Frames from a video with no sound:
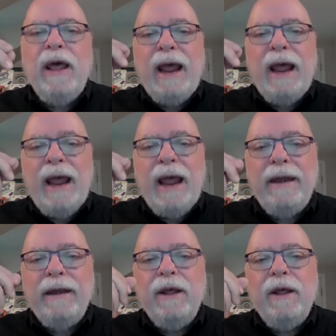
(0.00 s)

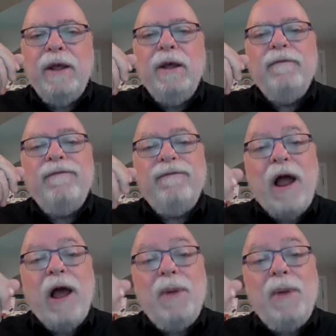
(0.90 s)
and
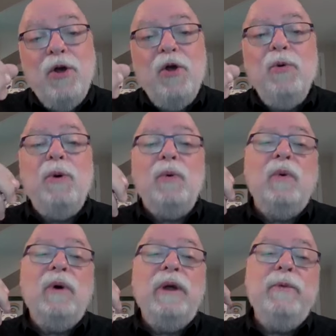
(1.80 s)
from whom
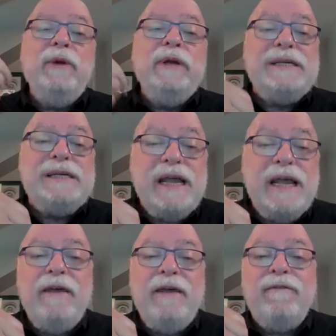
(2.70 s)
we
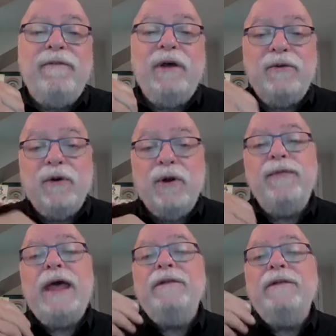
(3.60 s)
receive
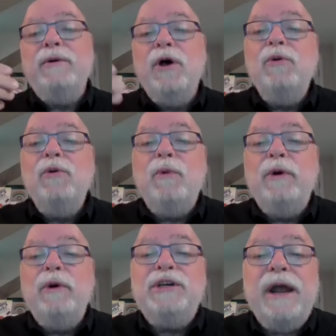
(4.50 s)
truth and to whom
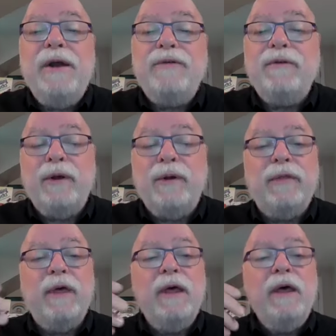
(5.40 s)
we share truth.
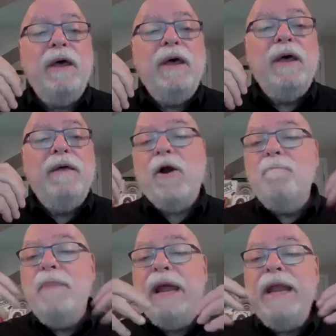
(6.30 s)
There
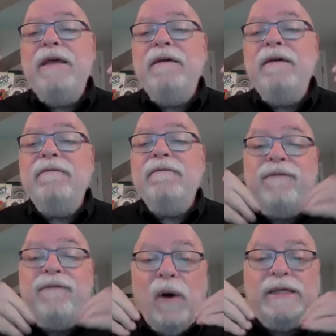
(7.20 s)
are many
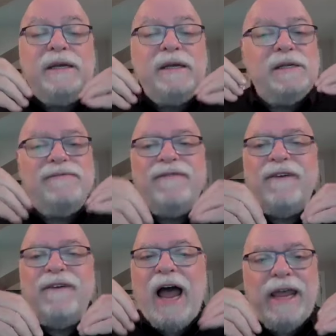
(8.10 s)
voices
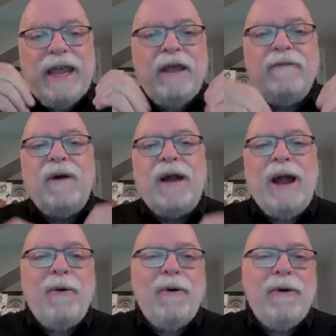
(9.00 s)
vying for
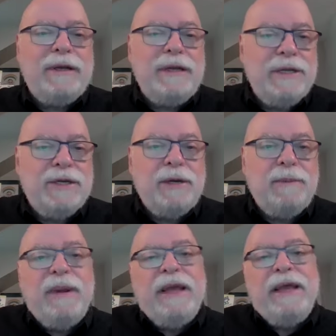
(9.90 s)
our attention.
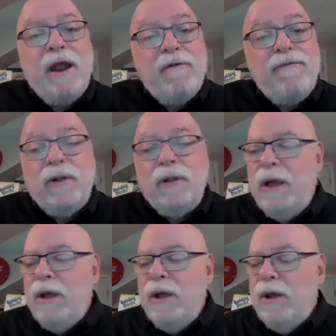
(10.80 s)
Be careful
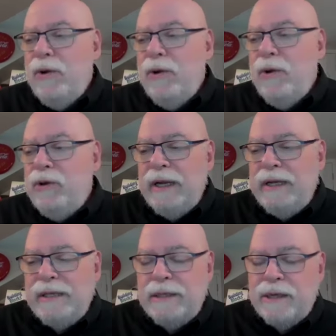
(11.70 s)
who you
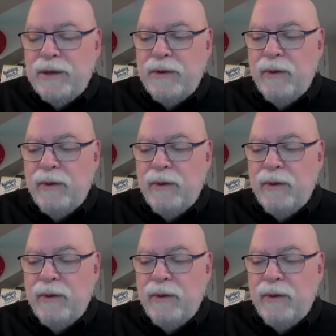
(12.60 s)
listen to